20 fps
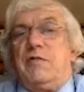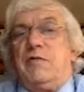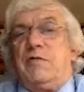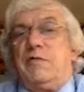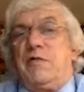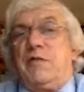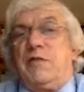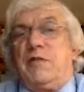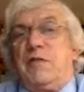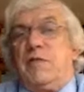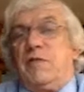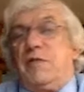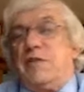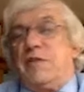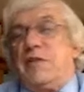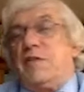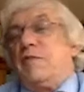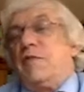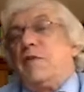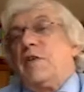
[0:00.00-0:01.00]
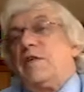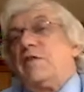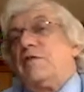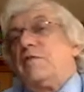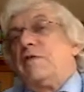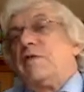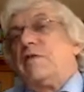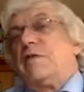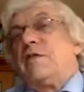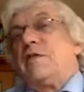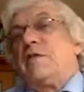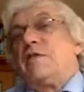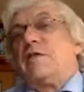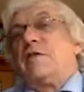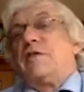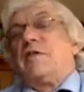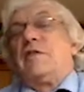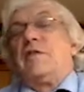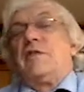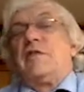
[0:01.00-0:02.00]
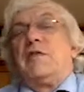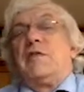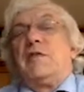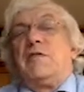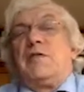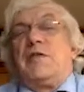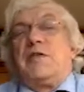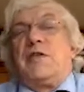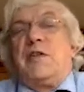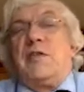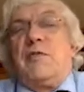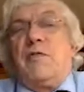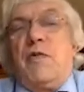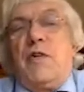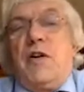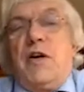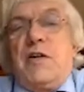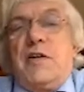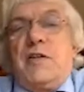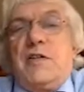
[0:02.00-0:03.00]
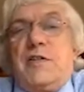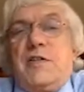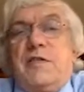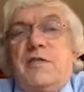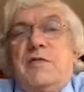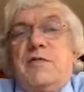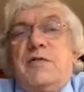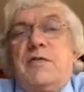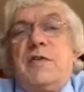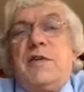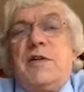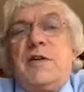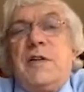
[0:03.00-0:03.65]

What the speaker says: where there were some countries which didn't want to